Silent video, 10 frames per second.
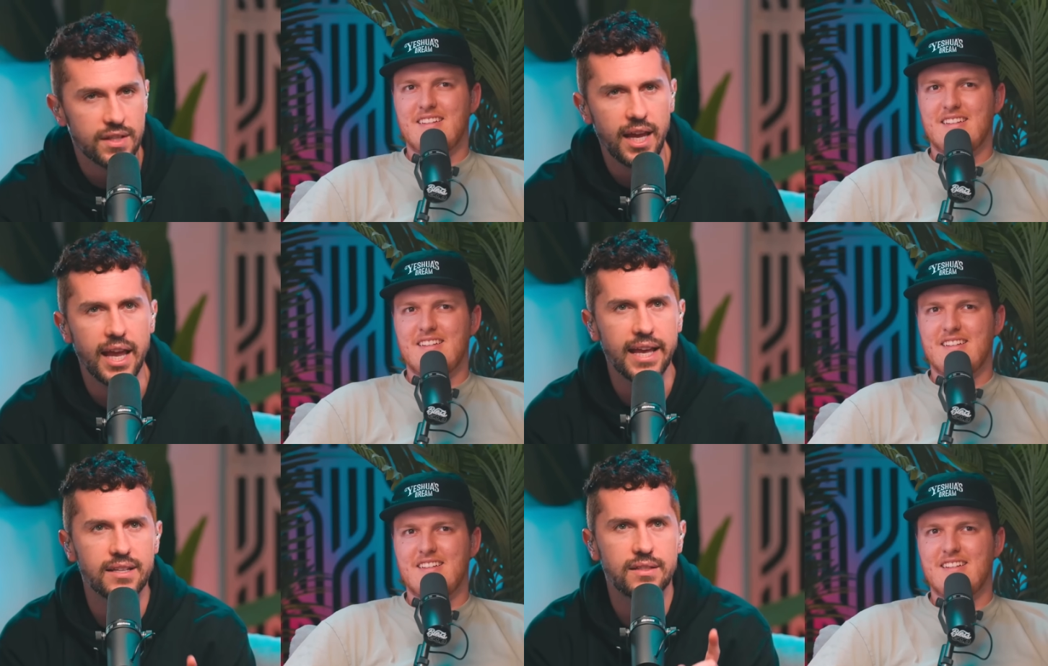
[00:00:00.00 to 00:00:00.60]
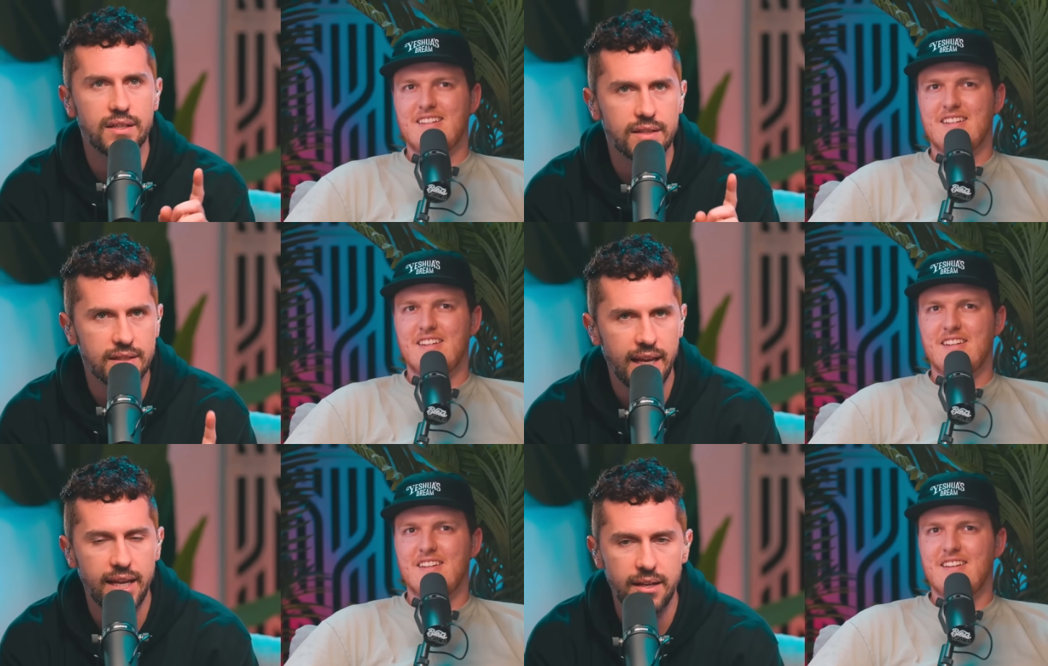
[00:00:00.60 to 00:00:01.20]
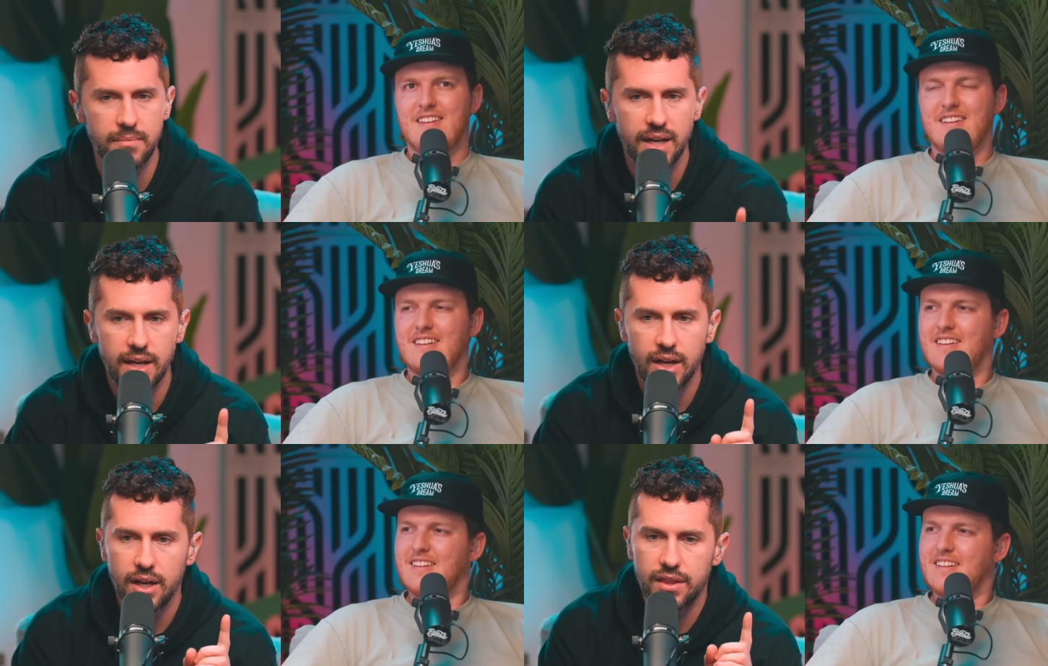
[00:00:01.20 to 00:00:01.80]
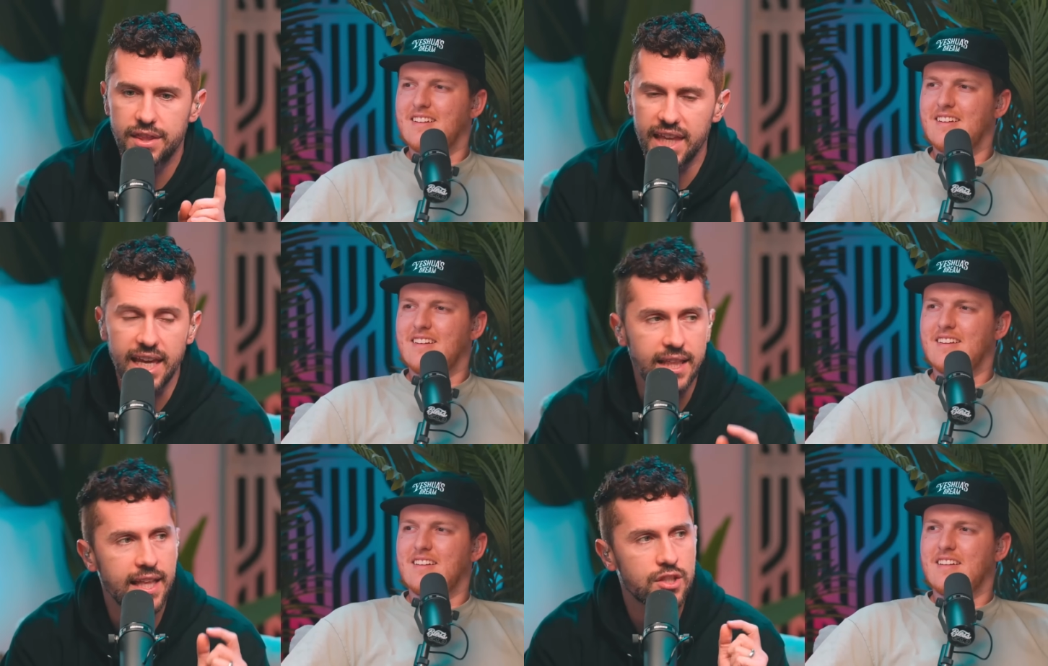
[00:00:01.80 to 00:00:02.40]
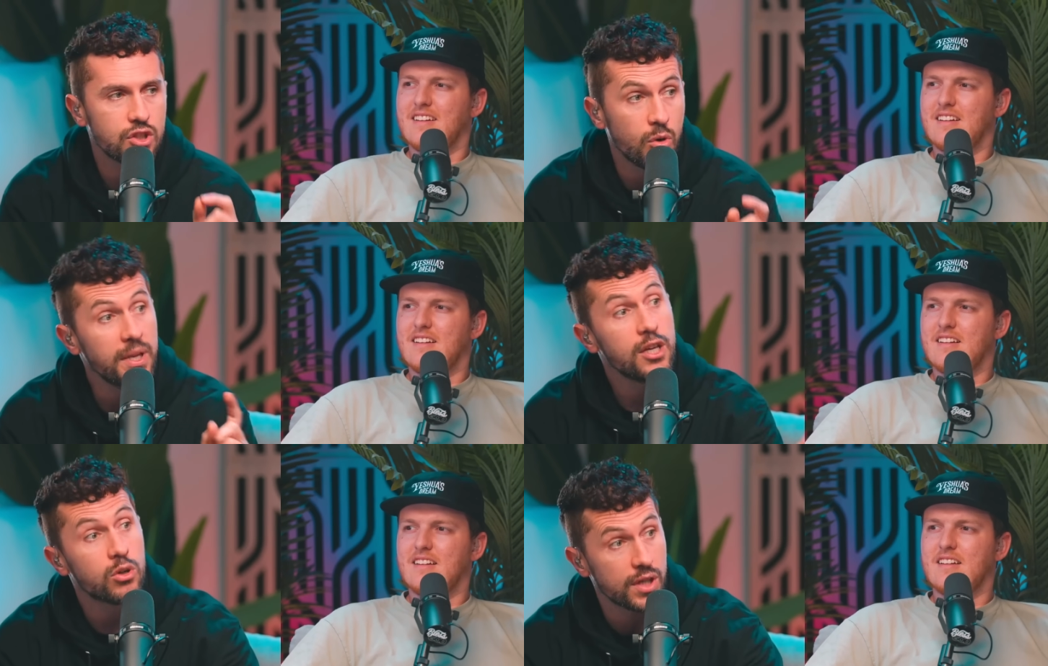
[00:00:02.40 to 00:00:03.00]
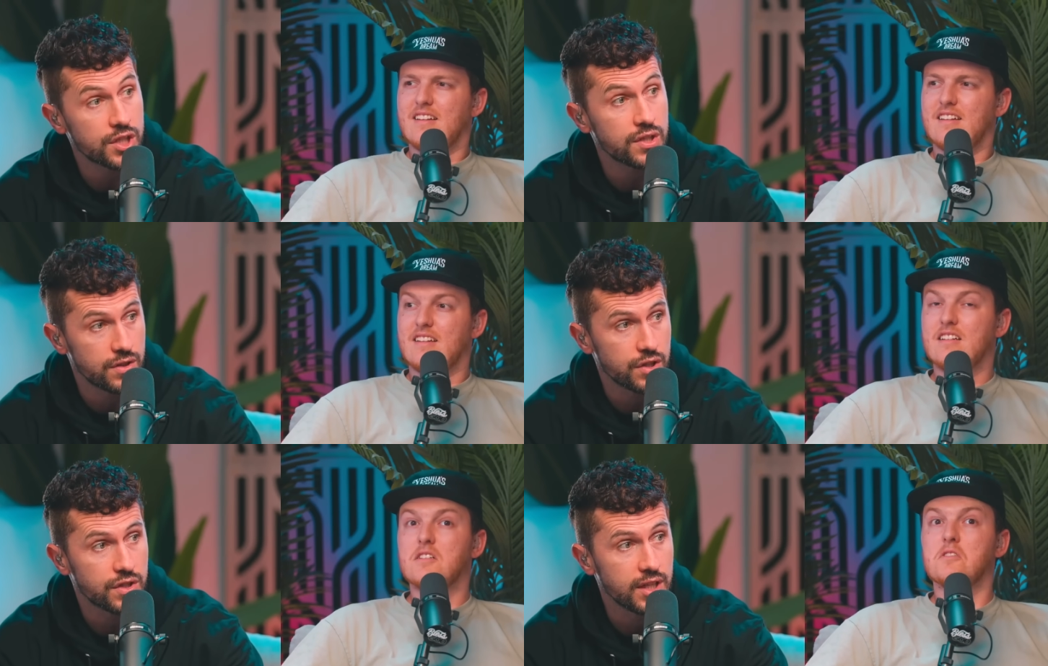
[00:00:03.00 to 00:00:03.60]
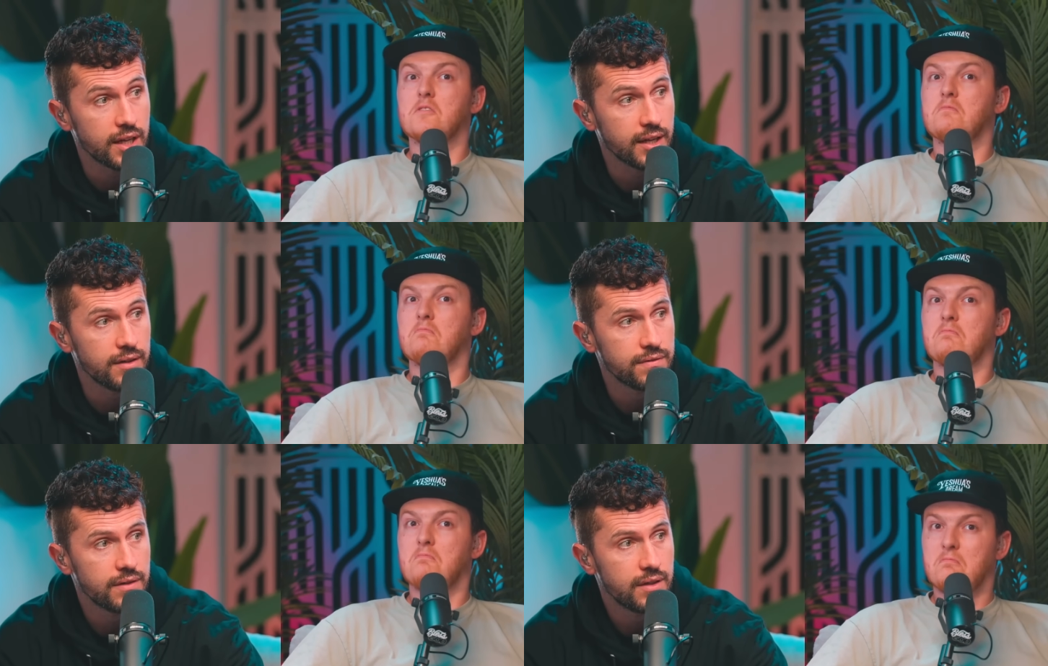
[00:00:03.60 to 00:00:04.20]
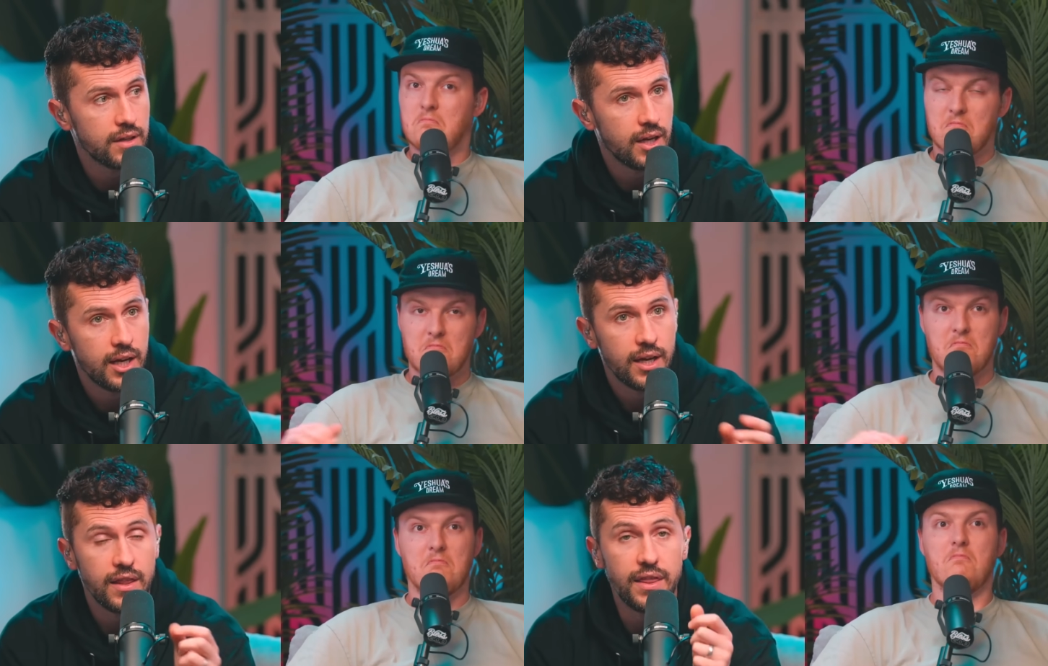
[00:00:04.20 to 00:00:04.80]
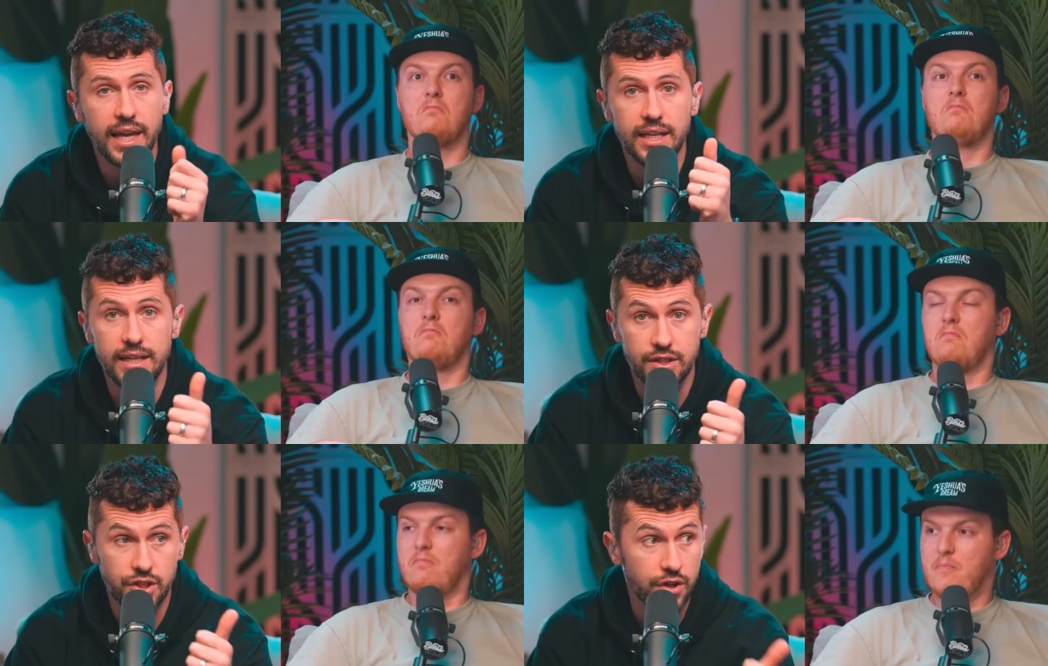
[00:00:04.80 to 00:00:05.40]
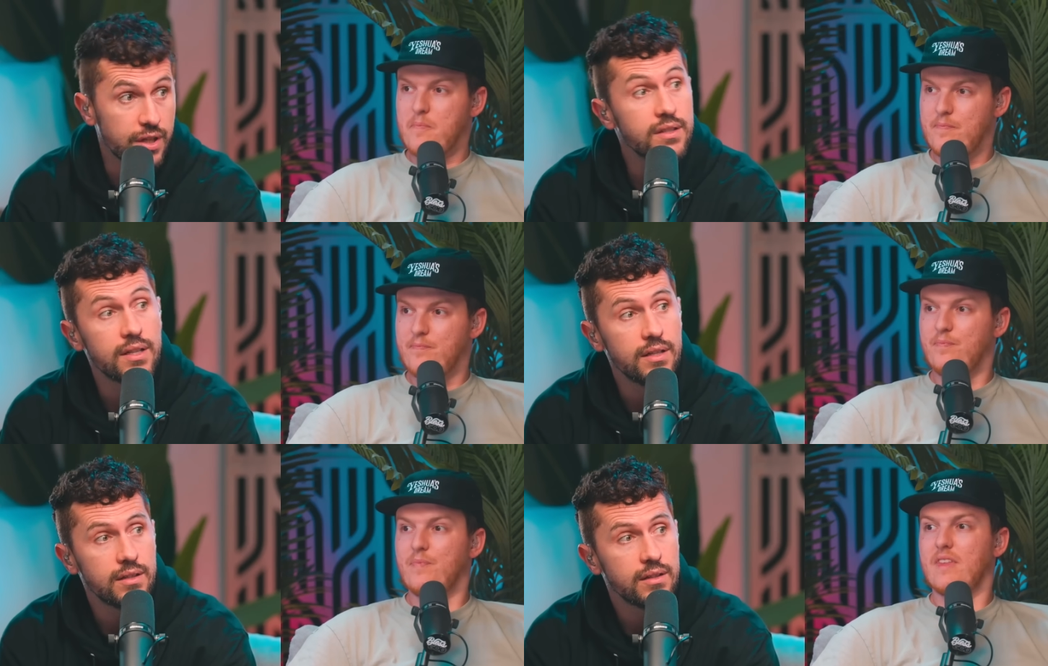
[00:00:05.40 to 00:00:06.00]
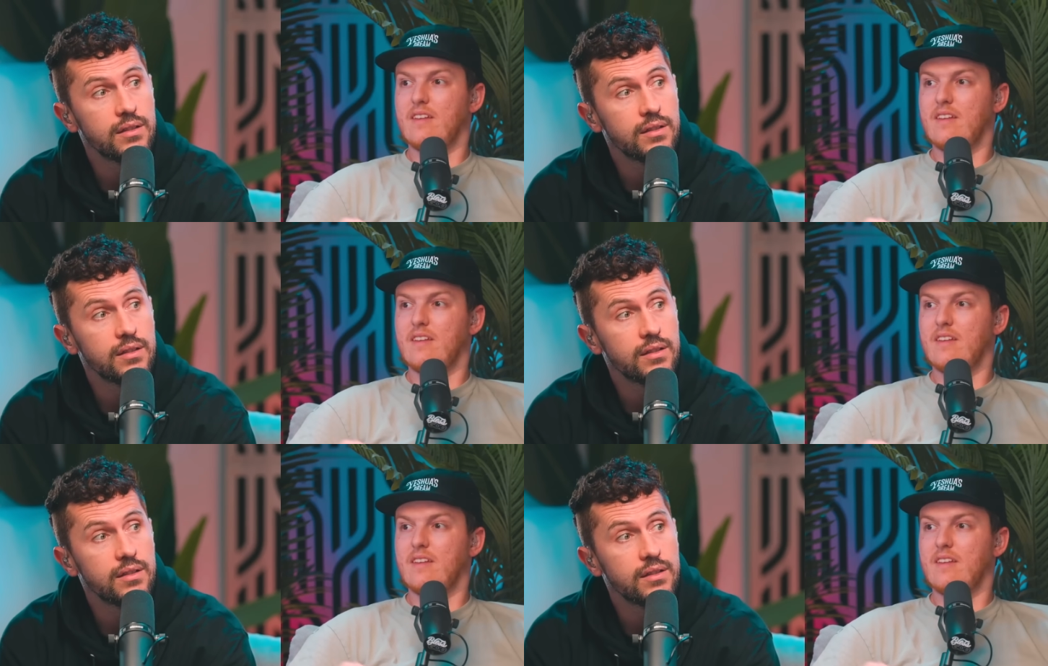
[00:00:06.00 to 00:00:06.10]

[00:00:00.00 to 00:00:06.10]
Speaker 1: saying is the same thing that so many Christians are seeking of. They need certainty.